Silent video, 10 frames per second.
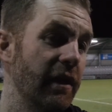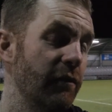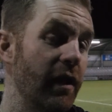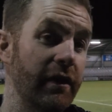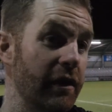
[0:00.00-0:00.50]

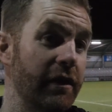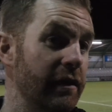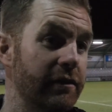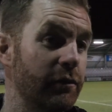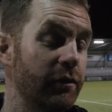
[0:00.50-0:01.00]
Well, it,
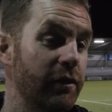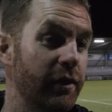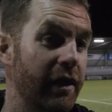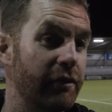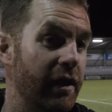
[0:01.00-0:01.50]
we want to
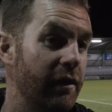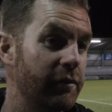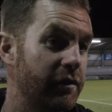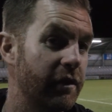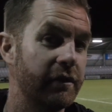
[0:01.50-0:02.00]
win every game,
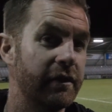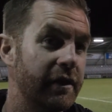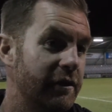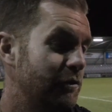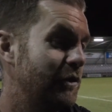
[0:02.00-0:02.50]
so
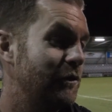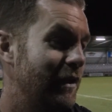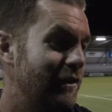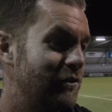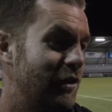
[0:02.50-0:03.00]
if we do that
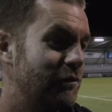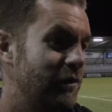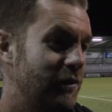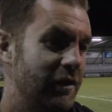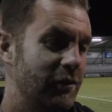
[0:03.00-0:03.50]
in the
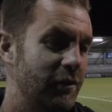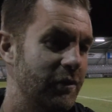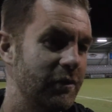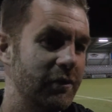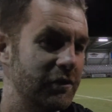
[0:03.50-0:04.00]
trophy, you know, we,
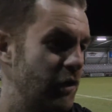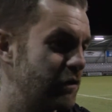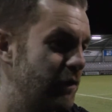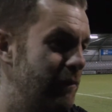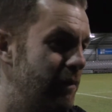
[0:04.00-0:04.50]
we want to go
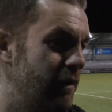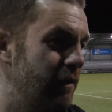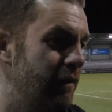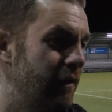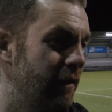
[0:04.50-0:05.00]
to Wembley
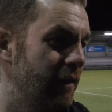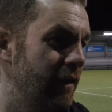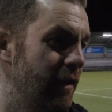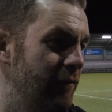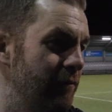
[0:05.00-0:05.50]
and
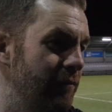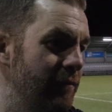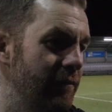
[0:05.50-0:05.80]
um,